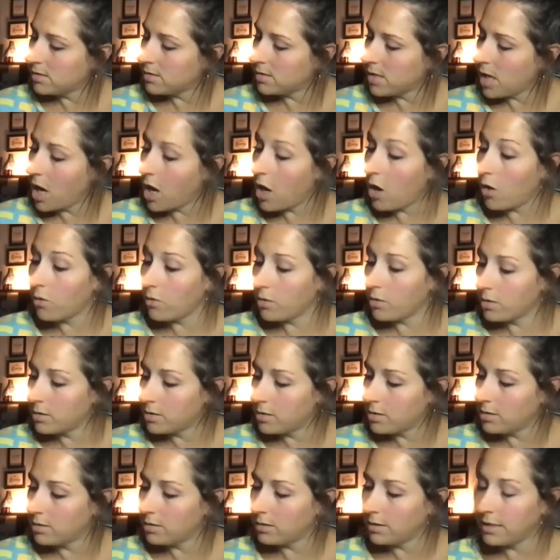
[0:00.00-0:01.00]
Oh,
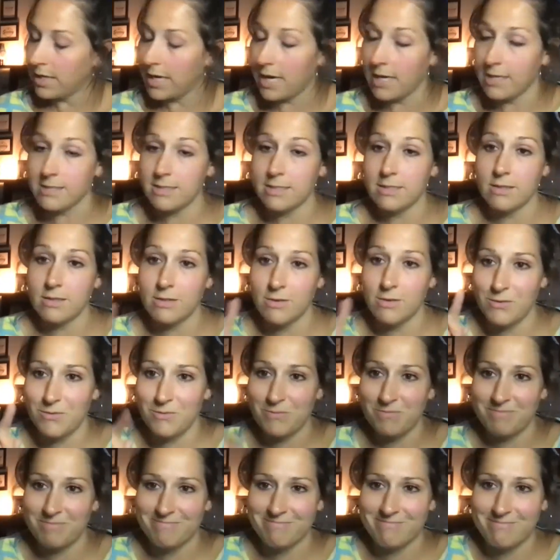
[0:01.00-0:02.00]
yes.
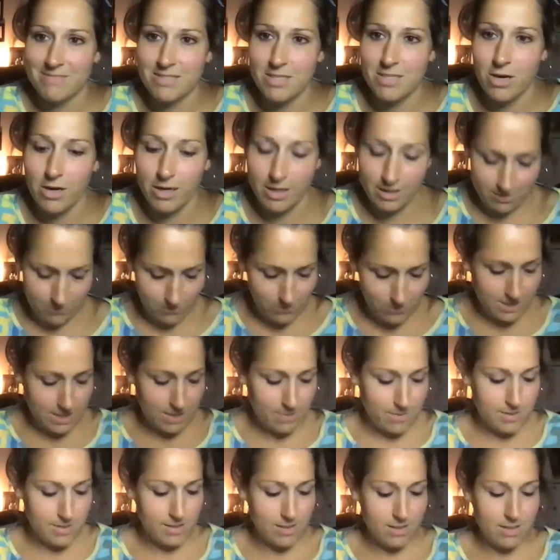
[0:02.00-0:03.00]
Sorry. What
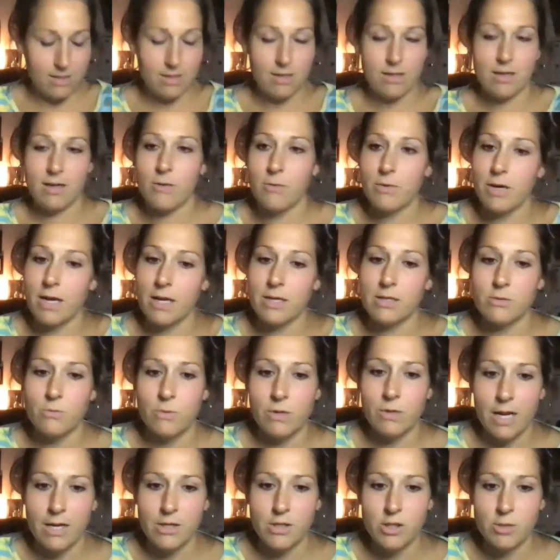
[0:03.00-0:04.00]
time is it? No,
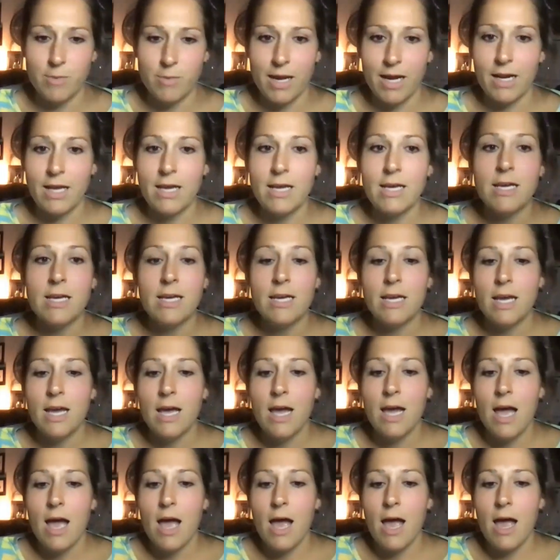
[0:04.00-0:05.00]
we're not too bad.
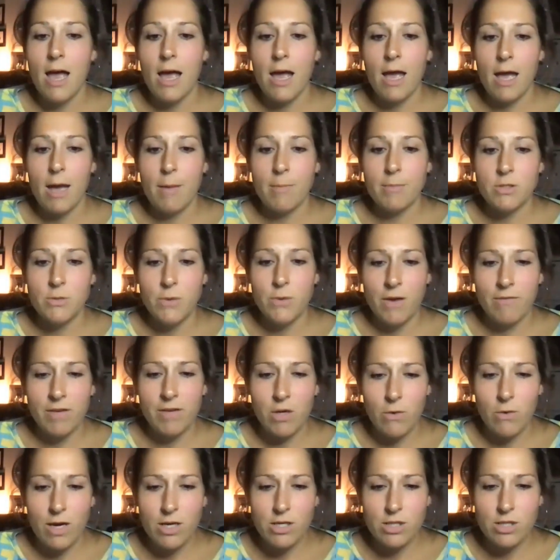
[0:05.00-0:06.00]
Do we have any
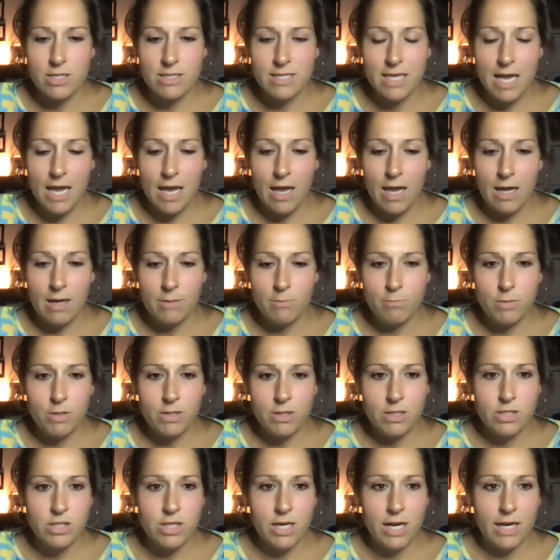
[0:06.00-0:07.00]
questions? I put
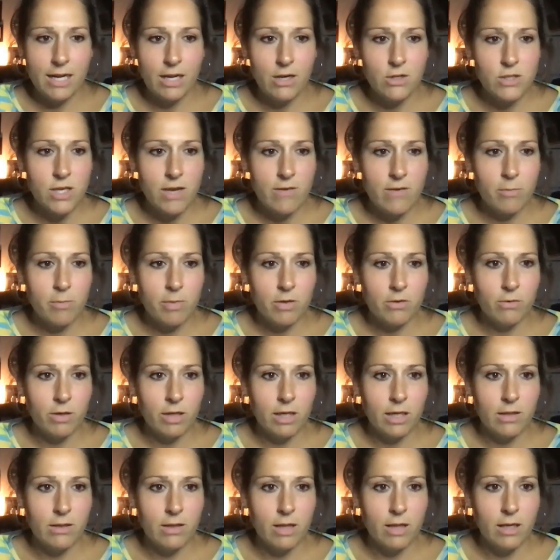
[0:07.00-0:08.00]
the chat down, so I haven't been
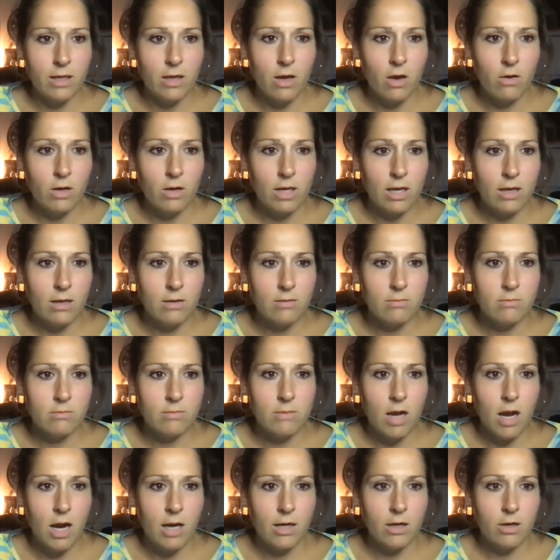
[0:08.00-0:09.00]
reading anything. Y'all can,
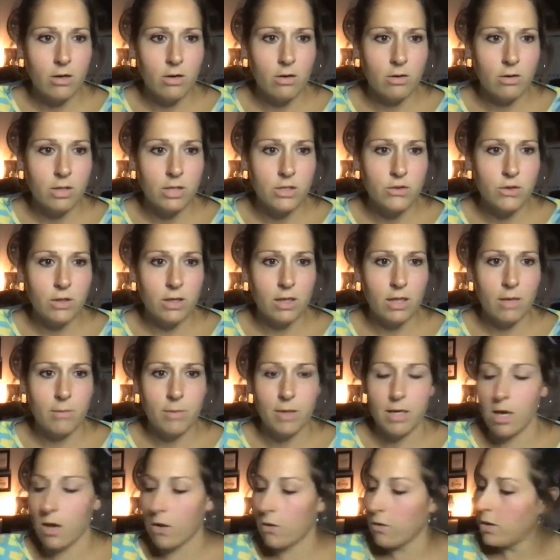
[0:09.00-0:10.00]
Anya, Katrina, let
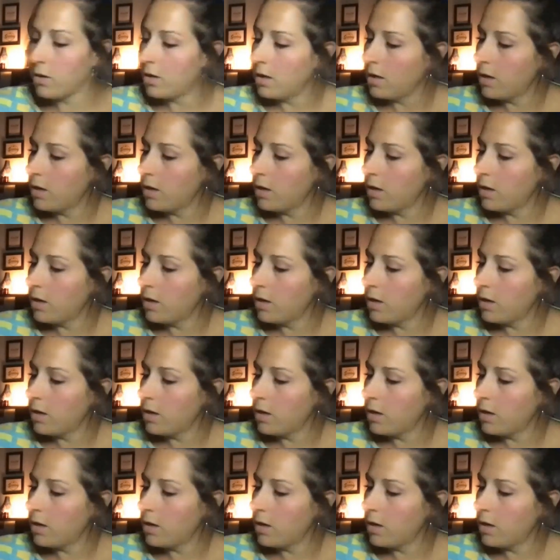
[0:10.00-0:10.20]
me know.